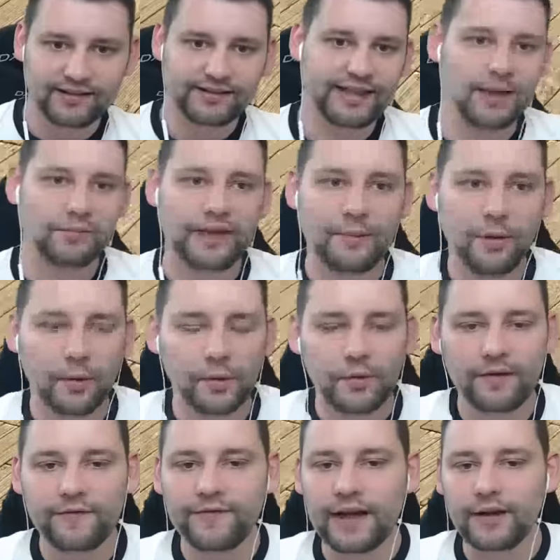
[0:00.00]
They're probably
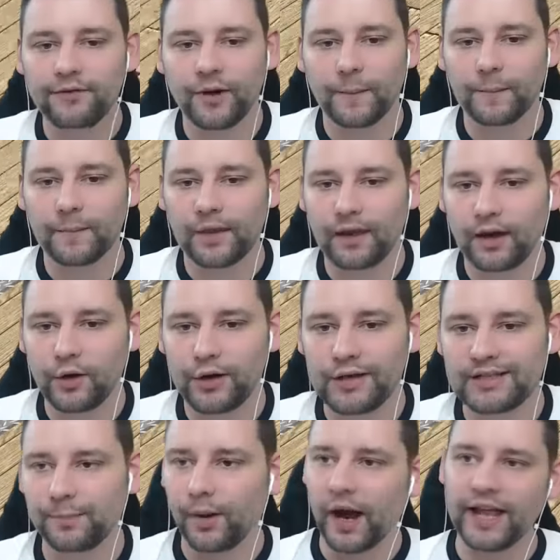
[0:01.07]
my favourite. I don't
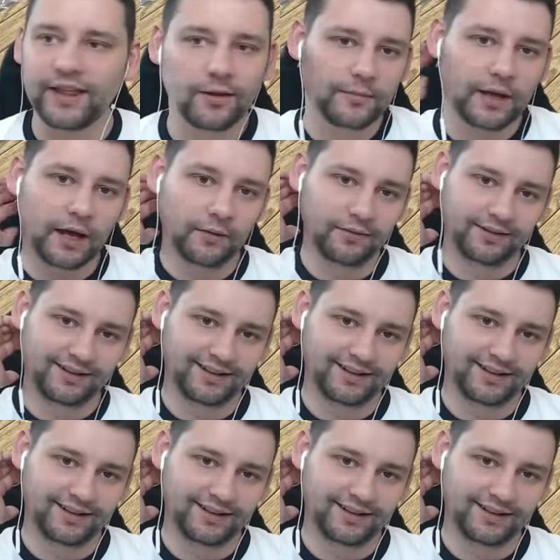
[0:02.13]
need to buy them now.